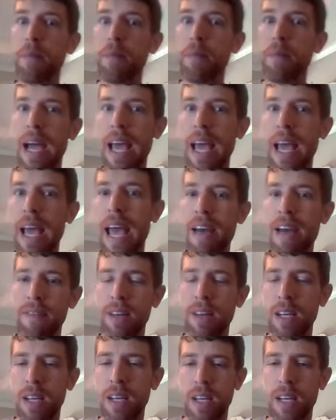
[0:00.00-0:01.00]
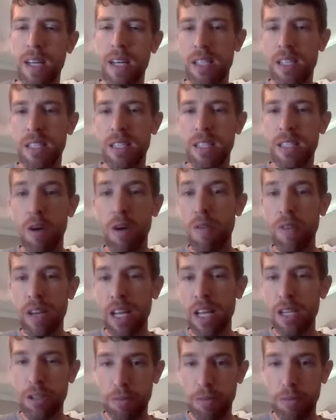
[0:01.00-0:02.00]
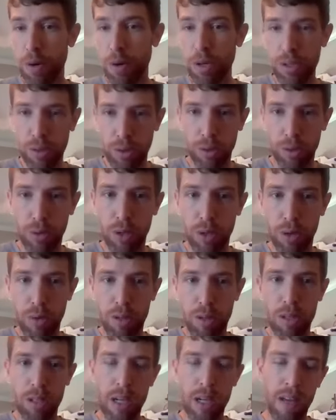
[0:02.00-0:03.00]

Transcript: but I have dove into personal growth.